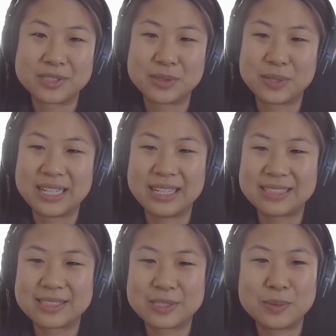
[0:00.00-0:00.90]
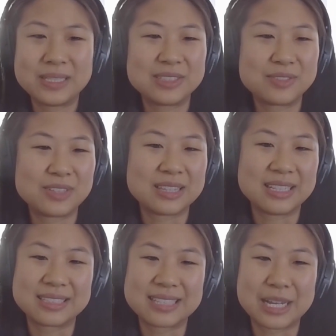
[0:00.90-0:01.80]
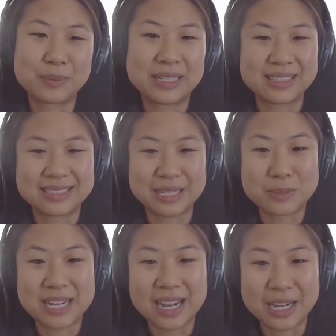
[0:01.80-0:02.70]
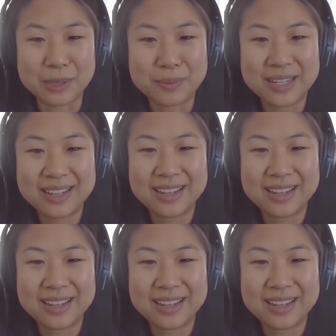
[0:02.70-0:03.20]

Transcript: So it's so many different things happening at the same time.